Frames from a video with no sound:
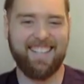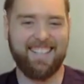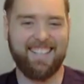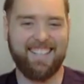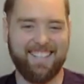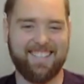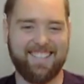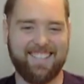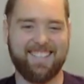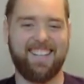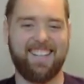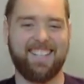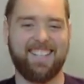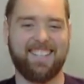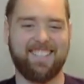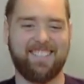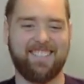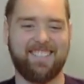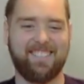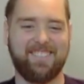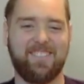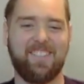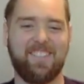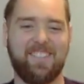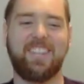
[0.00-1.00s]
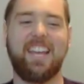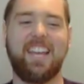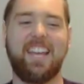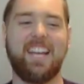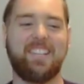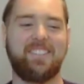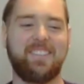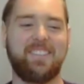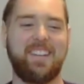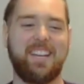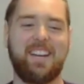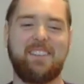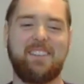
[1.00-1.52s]
That's awesome. Well,
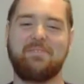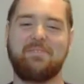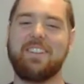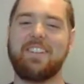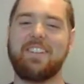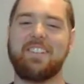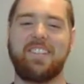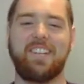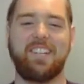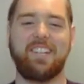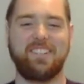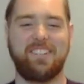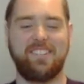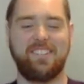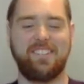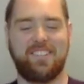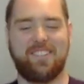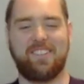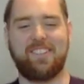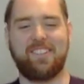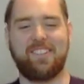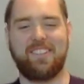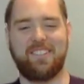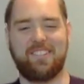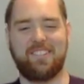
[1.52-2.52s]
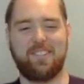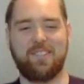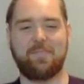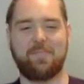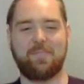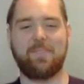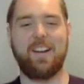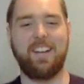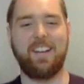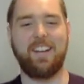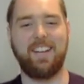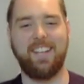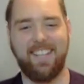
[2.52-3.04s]
thanks, man. I appreciate you doing this with me. This was
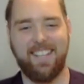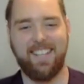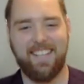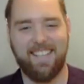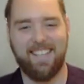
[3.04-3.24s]
fun.